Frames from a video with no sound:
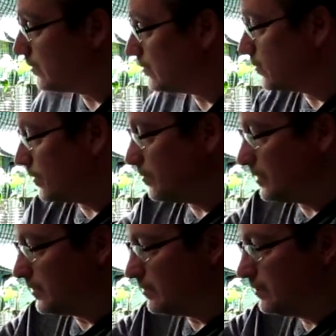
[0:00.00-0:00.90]
and there's one up
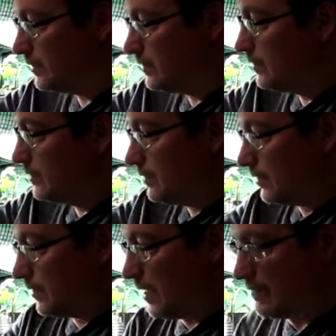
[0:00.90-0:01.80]
here.
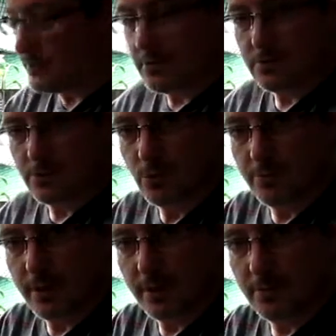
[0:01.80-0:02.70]
Obviously there's room
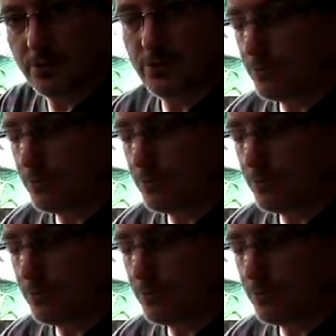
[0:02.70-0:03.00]
that I can put 2